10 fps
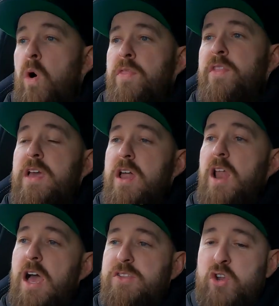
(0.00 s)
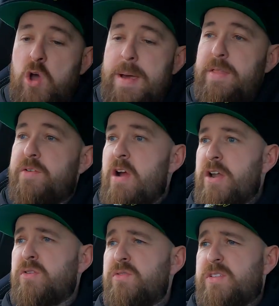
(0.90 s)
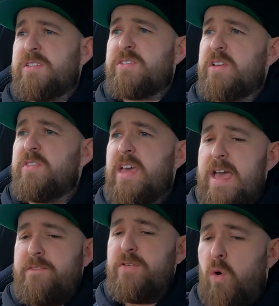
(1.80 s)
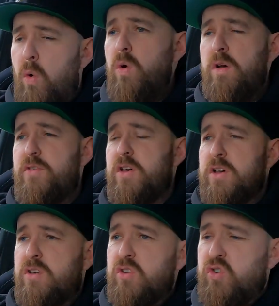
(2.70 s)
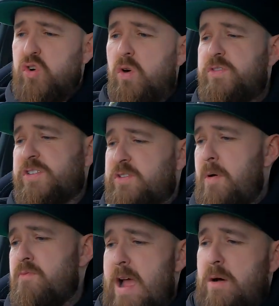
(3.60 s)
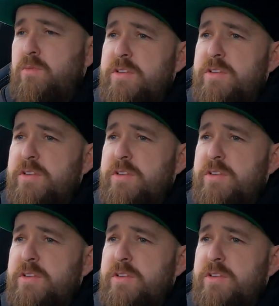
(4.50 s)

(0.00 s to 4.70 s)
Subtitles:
one thing I'd like to know about the Renaults is that they have all of the control system around